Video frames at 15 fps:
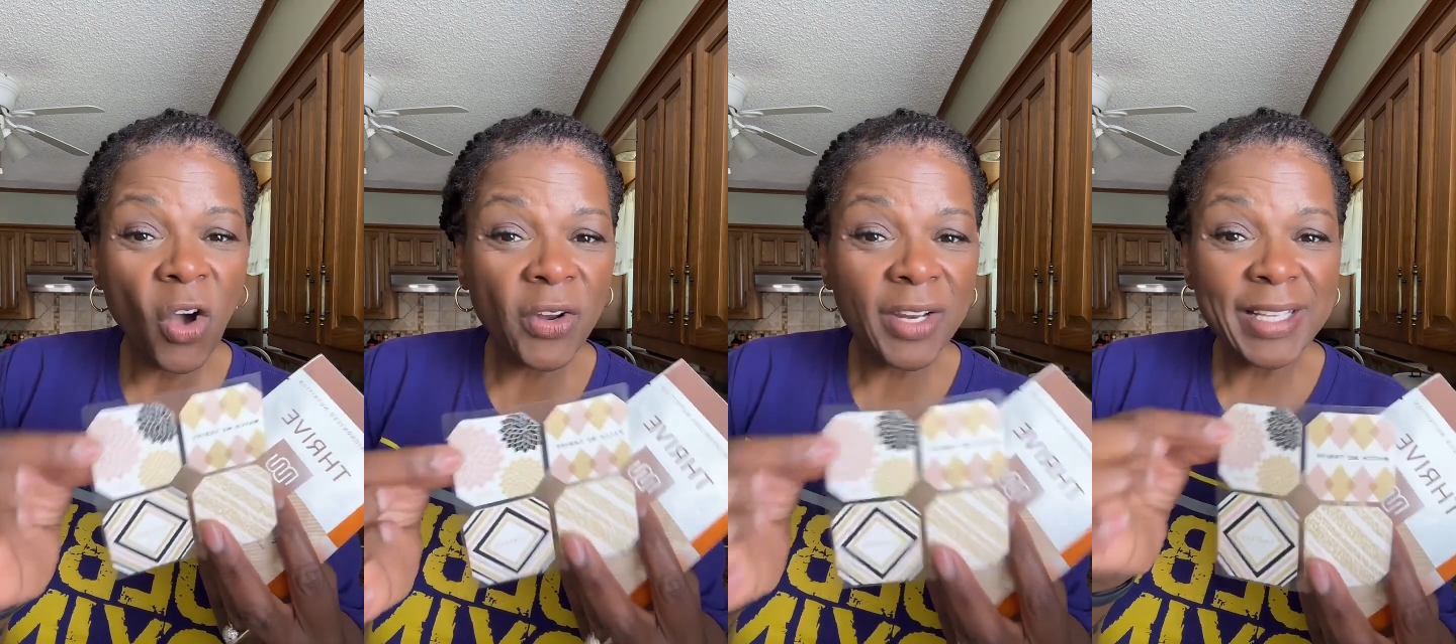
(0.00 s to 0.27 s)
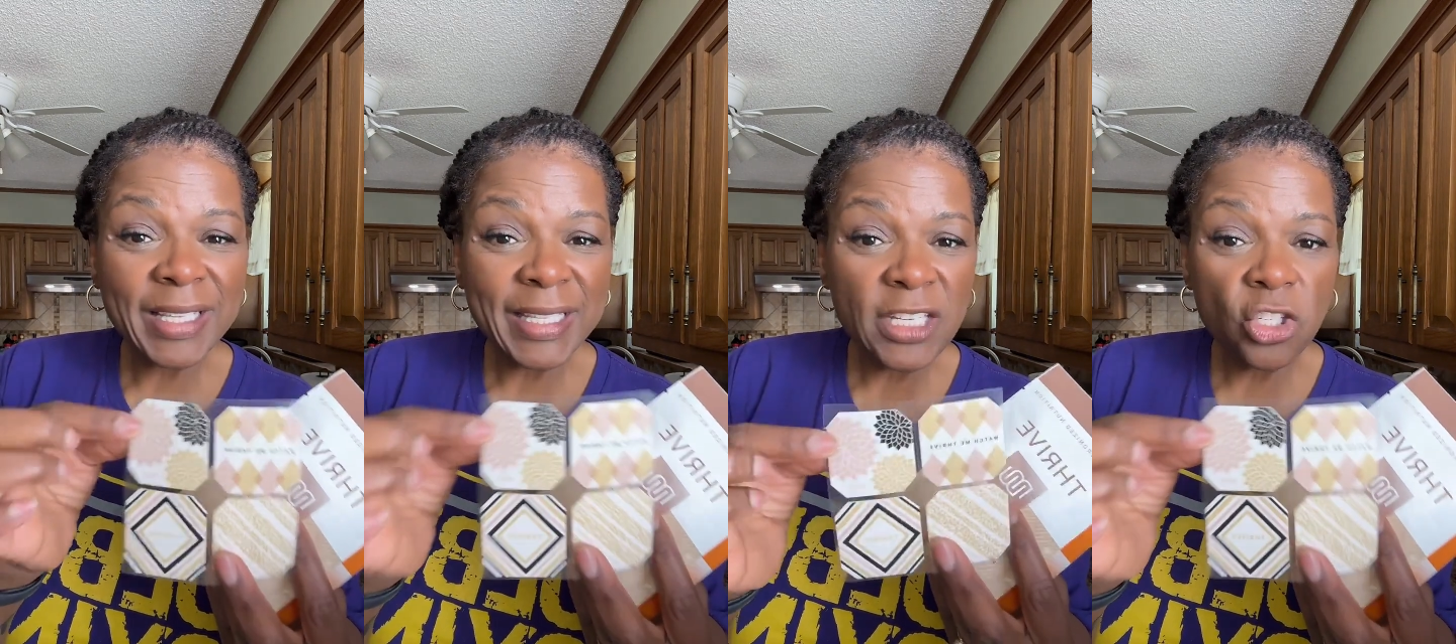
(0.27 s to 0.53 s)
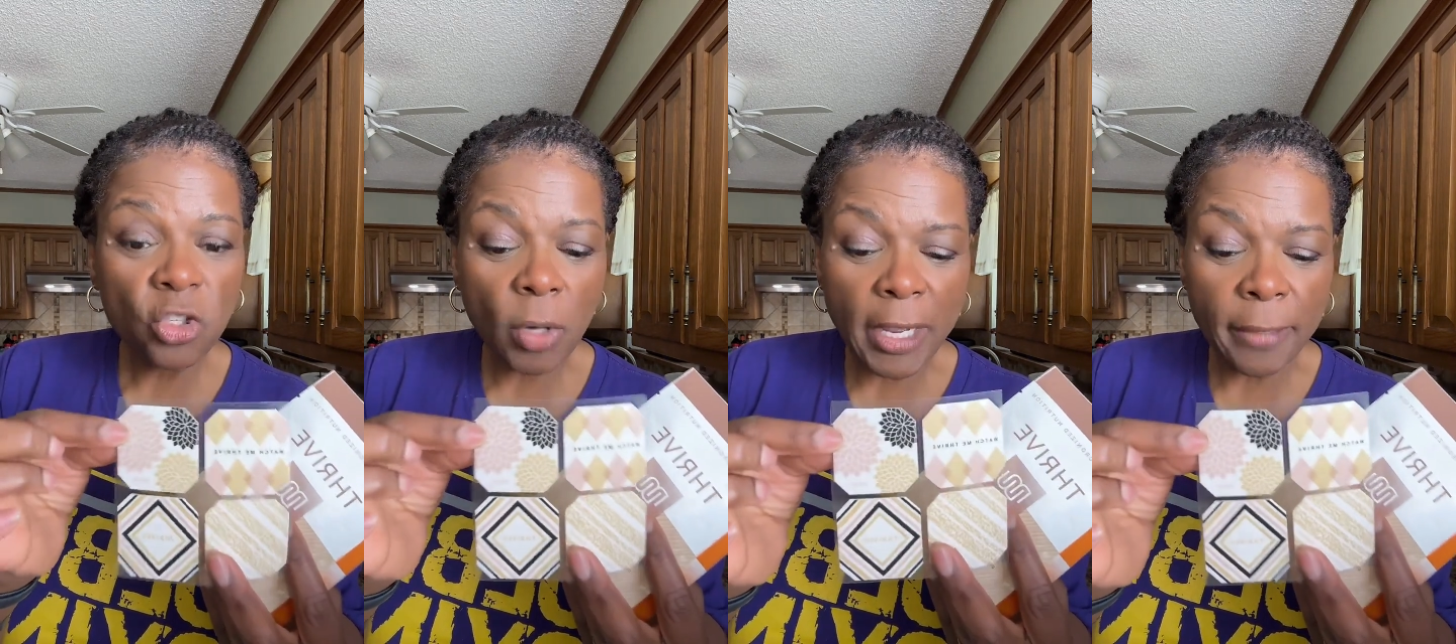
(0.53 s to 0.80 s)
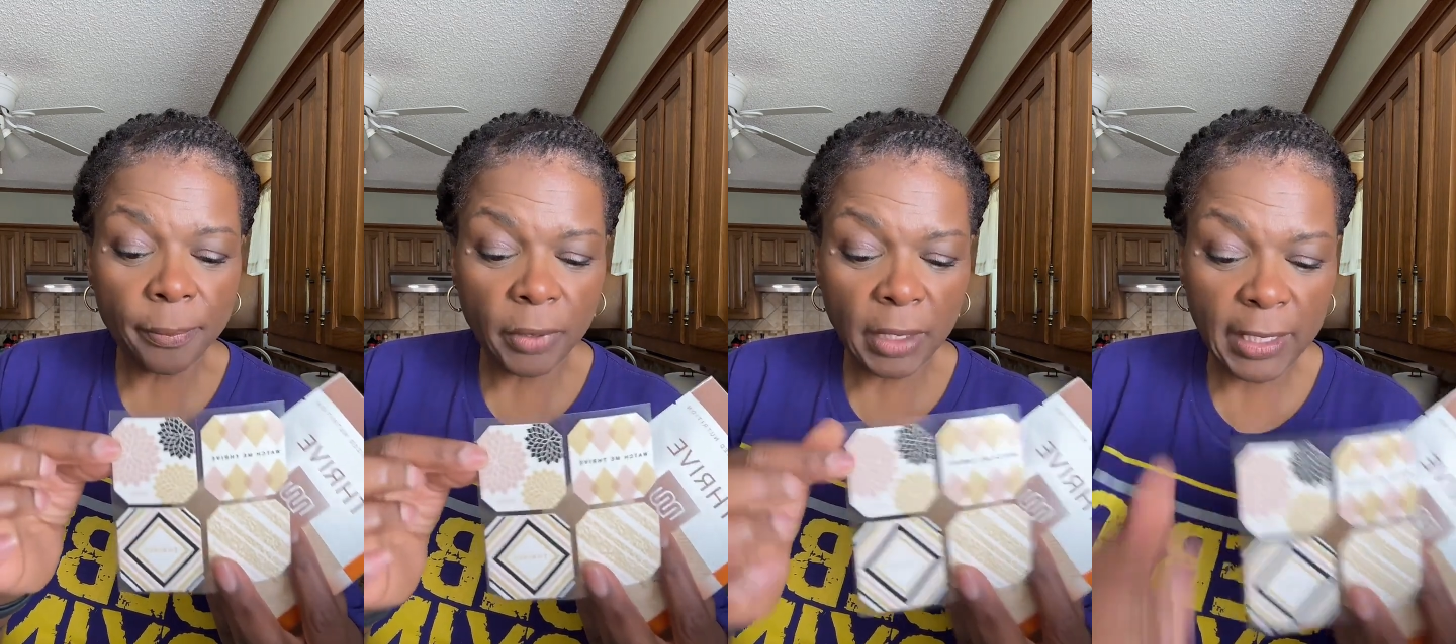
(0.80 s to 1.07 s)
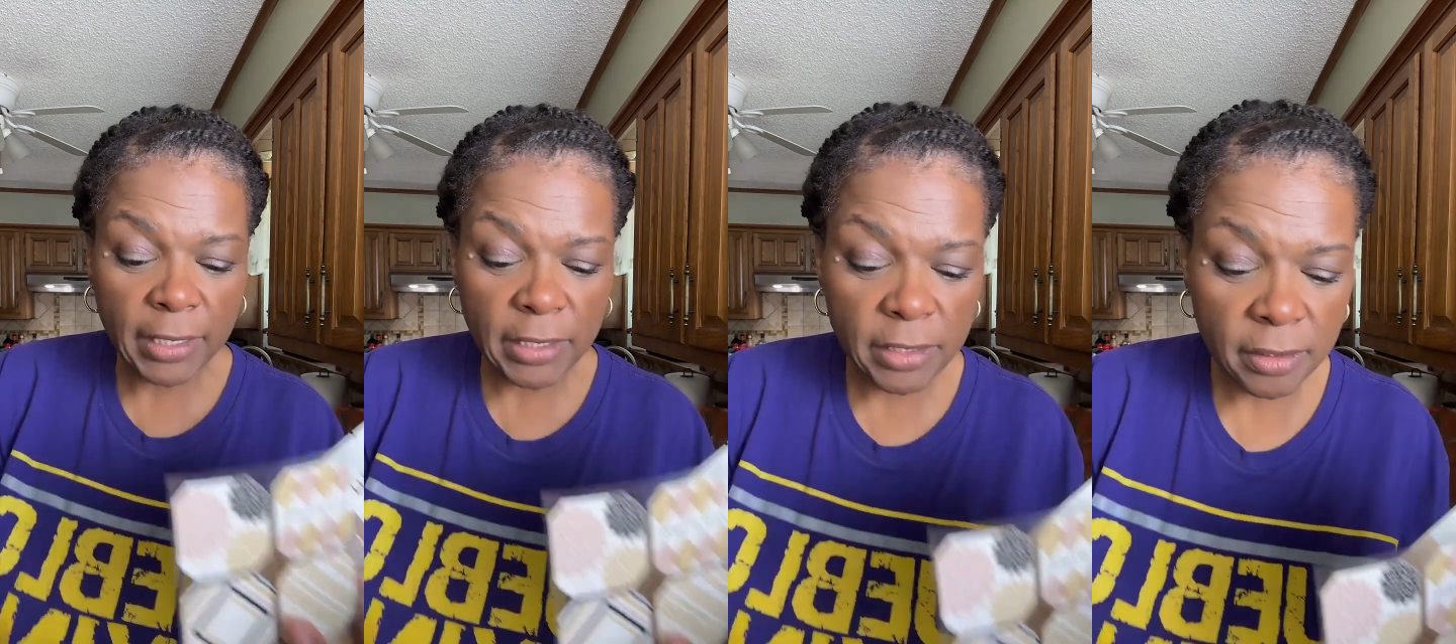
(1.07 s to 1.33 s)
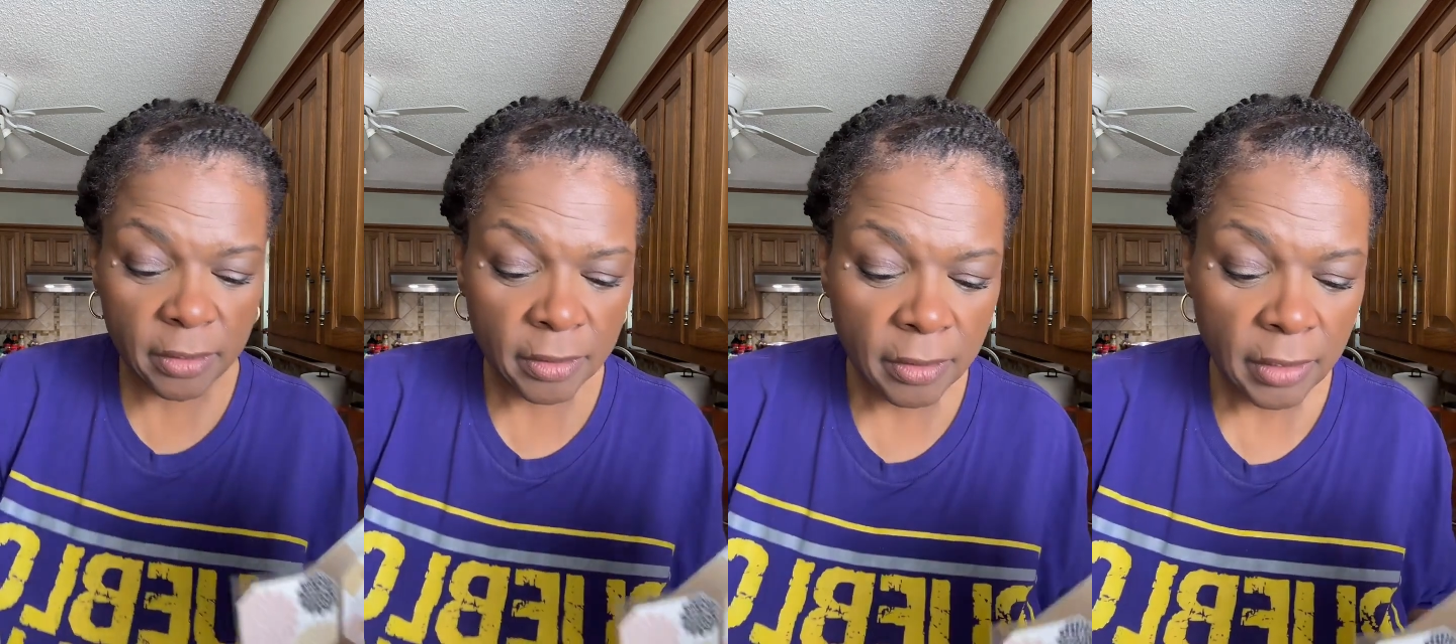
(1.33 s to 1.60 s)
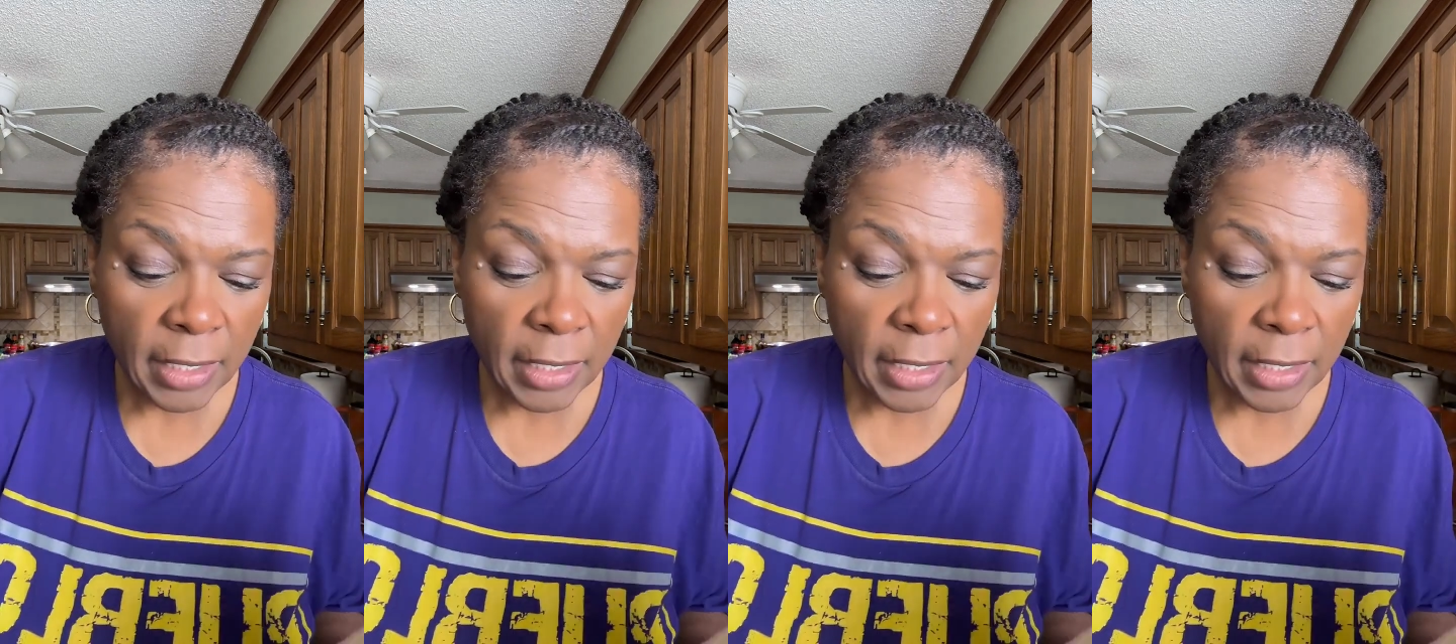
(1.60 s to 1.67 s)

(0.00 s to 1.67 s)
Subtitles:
on a clean, dry place,